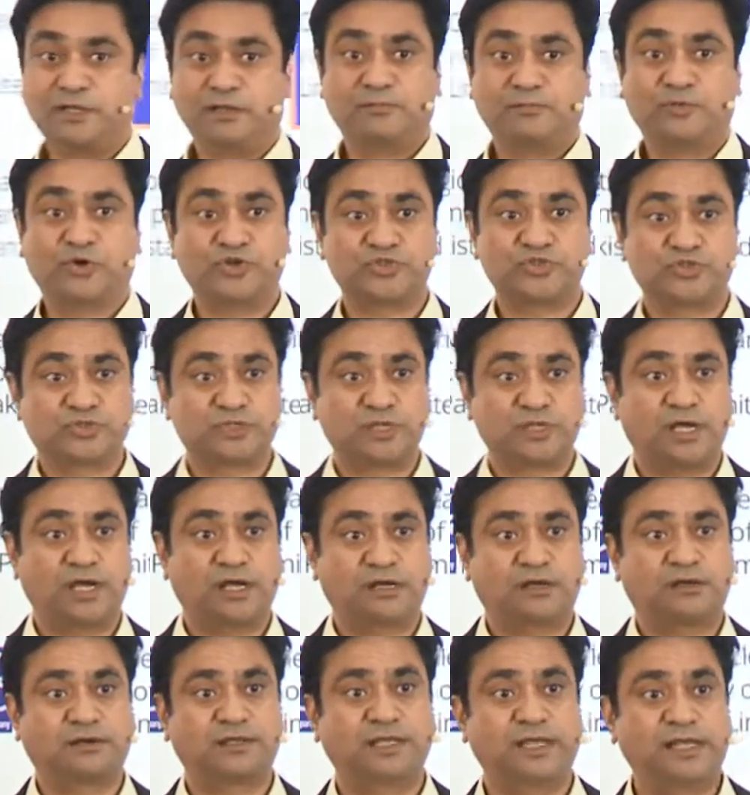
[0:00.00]
because a
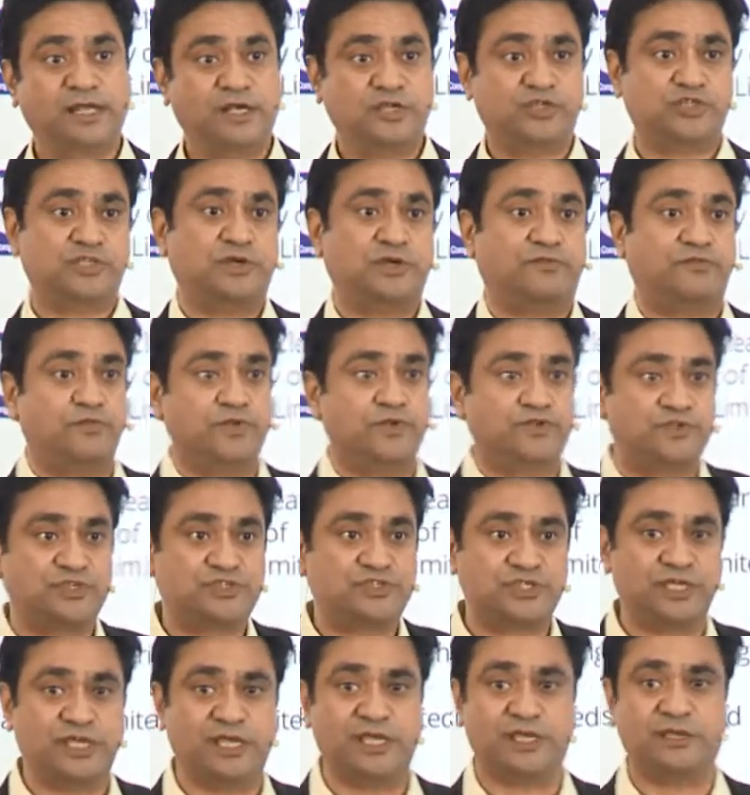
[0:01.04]
clear shift which you're
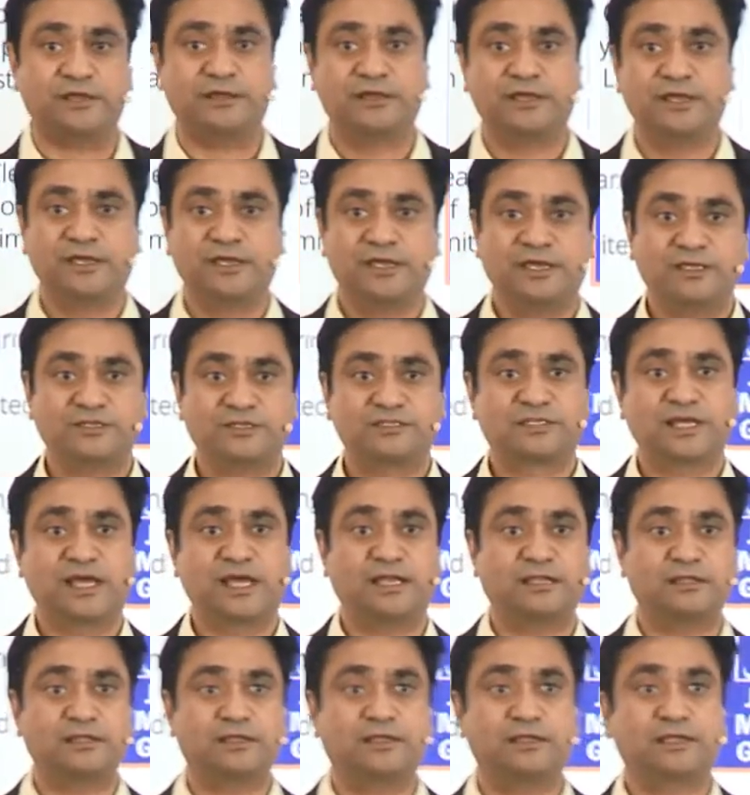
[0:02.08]
seeing is
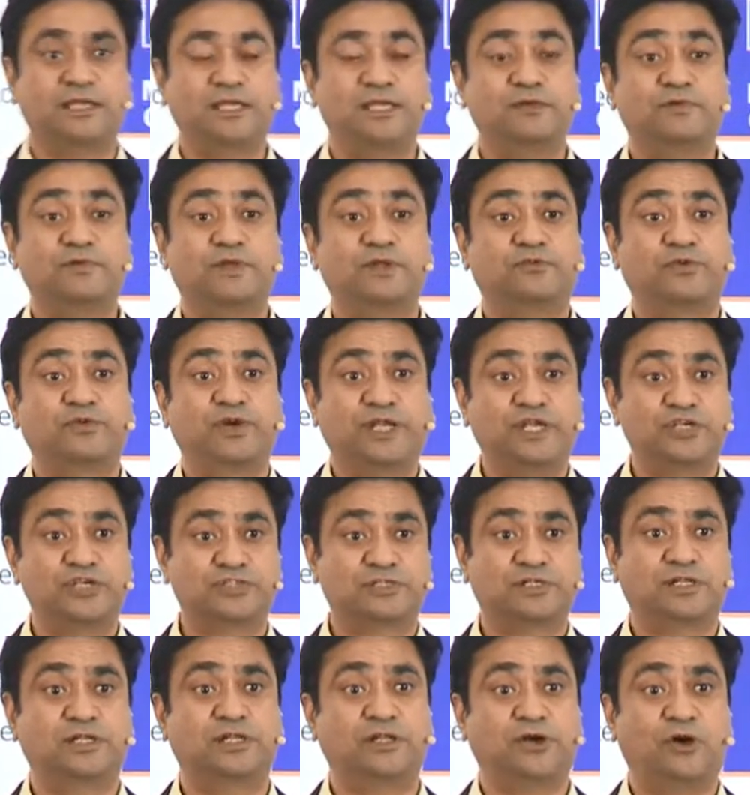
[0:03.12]
that even
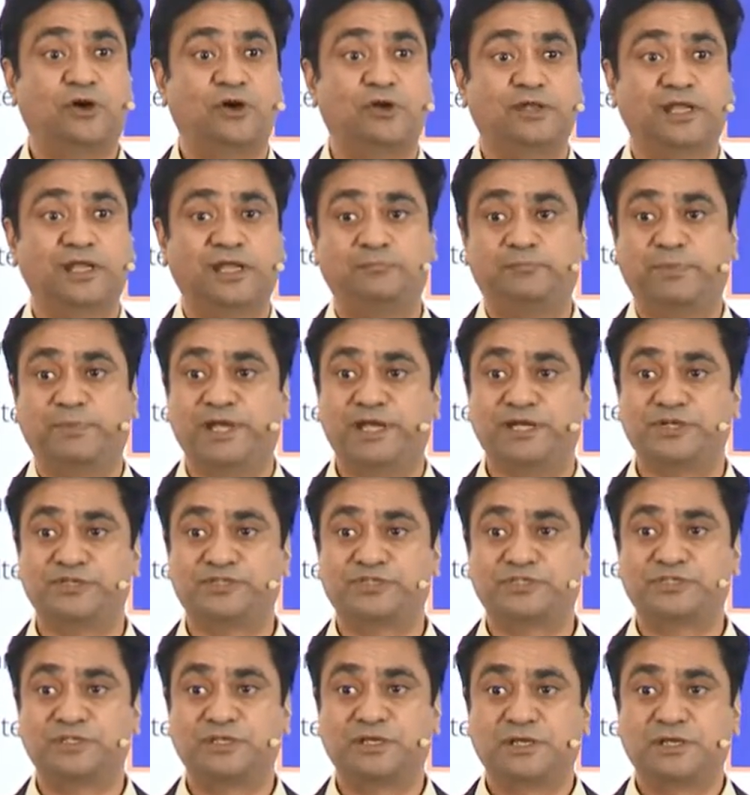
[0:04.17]
traditional online
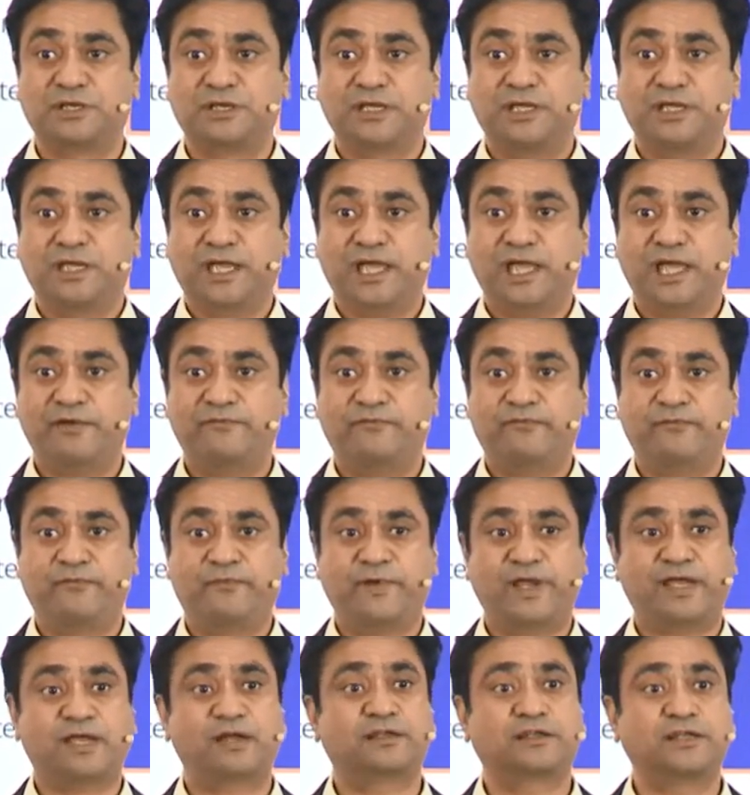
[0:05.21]
players have
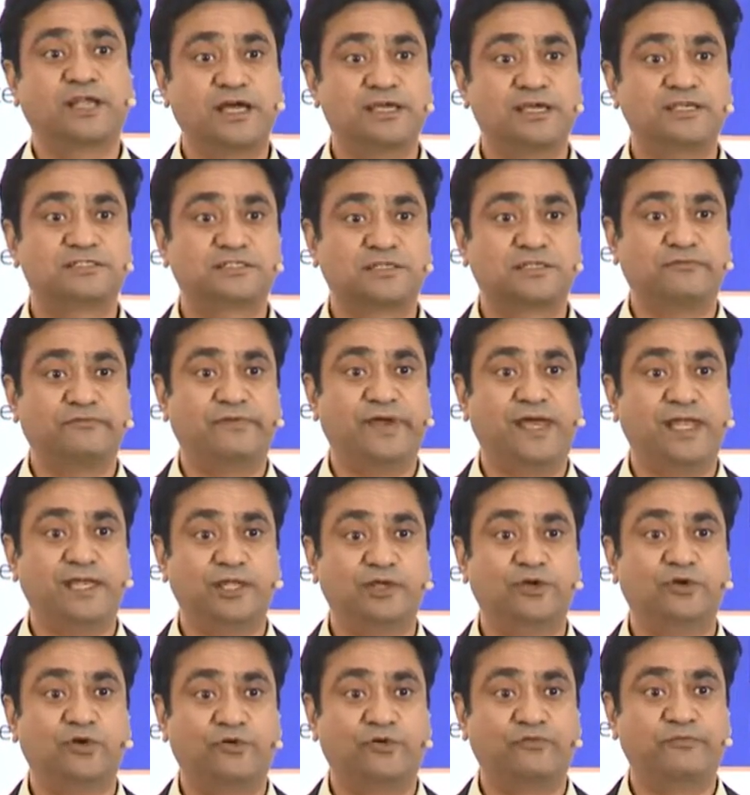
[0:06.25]
recognized the
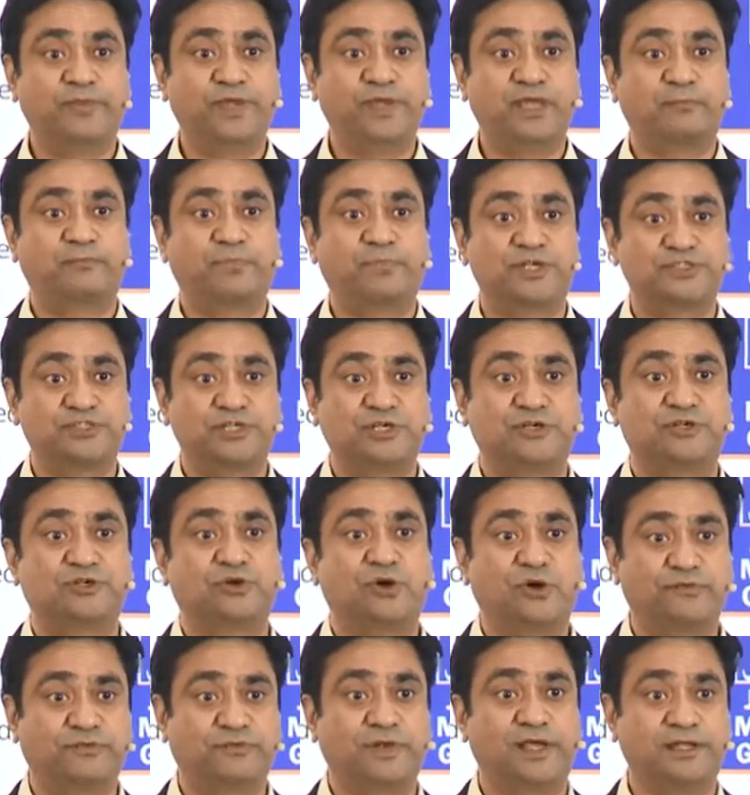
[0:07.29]
value of being present
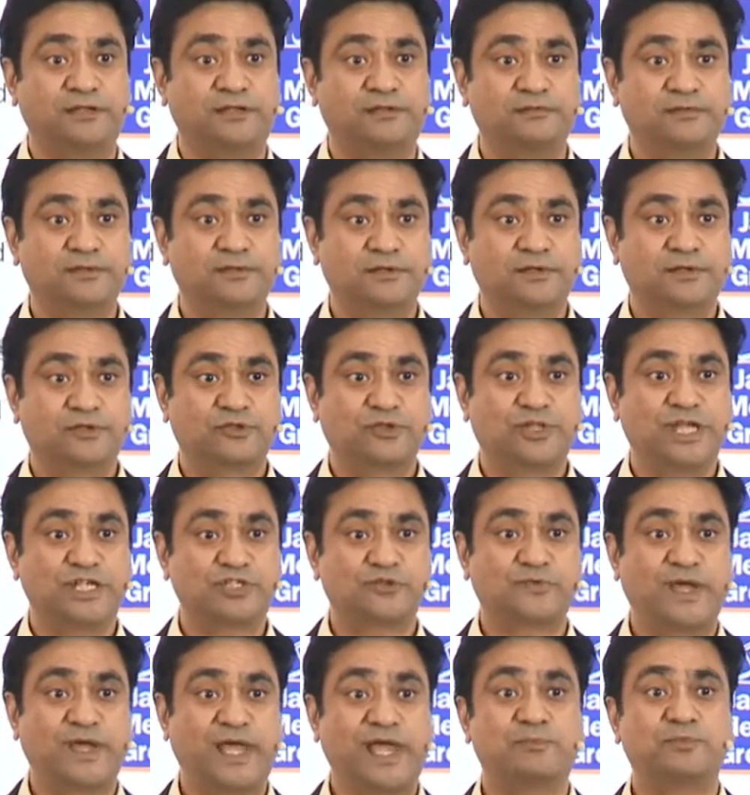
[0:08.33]
offline. So that's
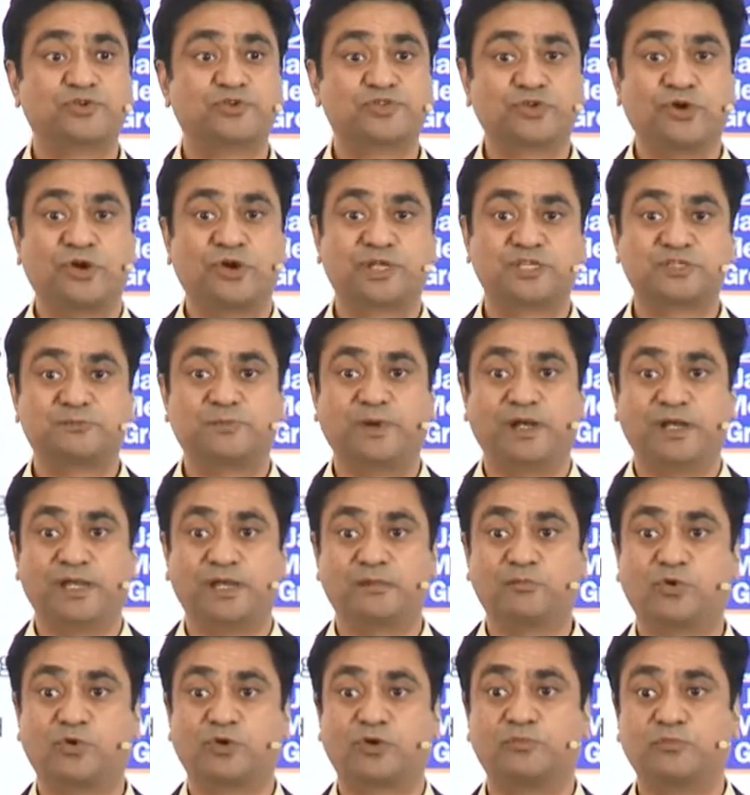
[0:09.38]
why Amazon is building
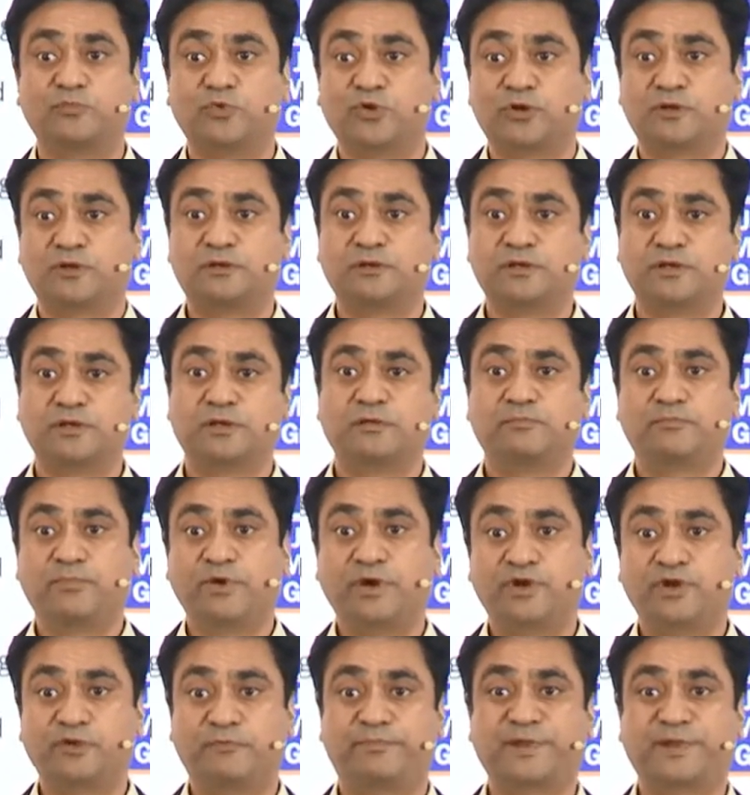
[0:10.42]
more and more
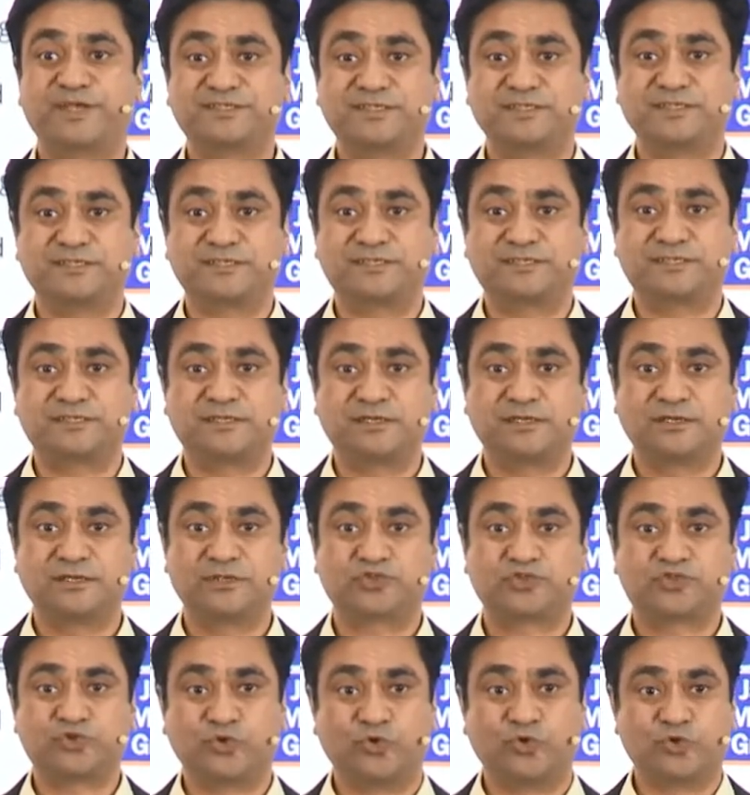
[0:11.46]
point of presence,
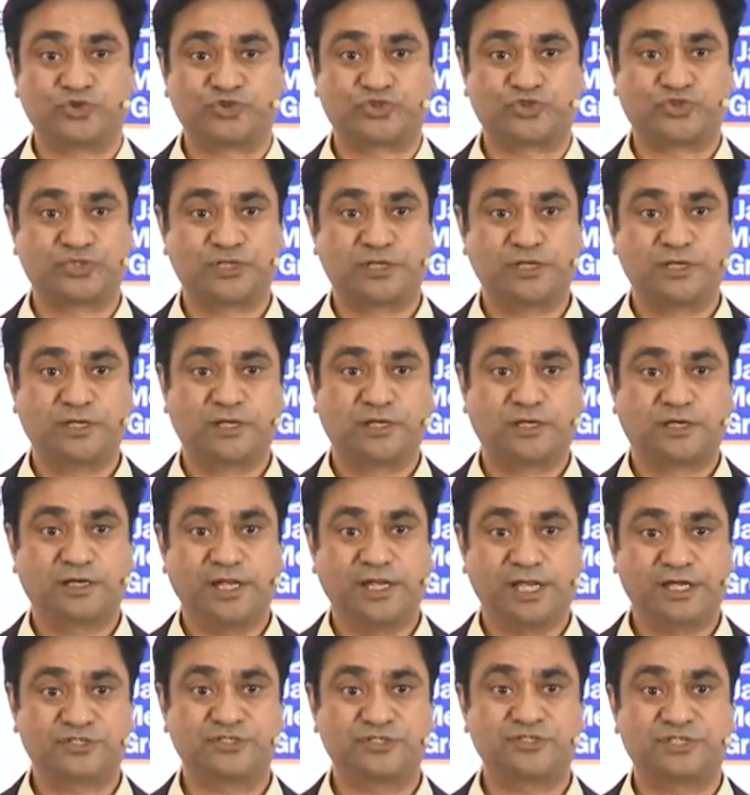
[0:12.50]
stores,
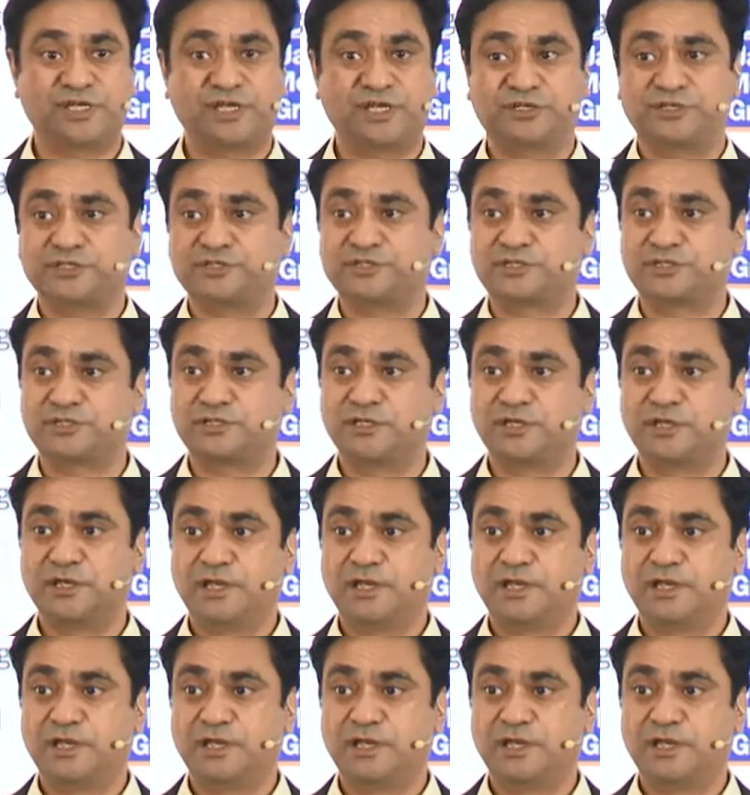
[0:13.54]
collection centers.